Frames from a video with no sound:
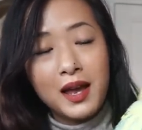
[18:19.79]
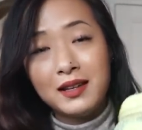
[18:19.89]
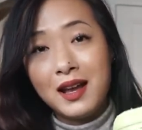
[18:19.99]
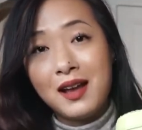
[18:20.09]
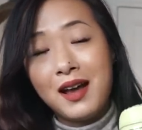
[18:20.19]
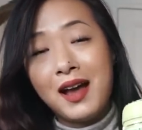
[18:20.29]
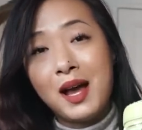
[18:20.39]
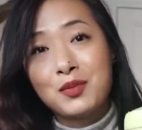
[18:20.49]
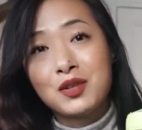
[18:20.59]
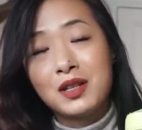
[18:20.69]
And yeah, I
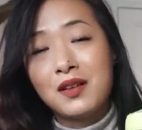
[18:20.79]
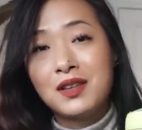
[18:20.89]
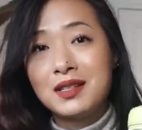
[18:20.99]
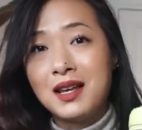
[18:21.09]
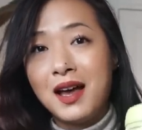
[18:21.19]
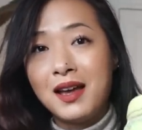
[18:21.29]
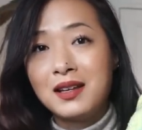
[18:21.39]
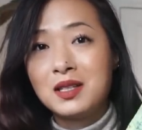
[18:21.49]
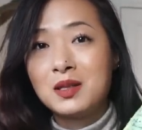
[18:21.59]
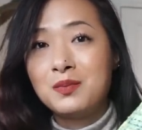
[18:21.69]
absolutely love this. I'm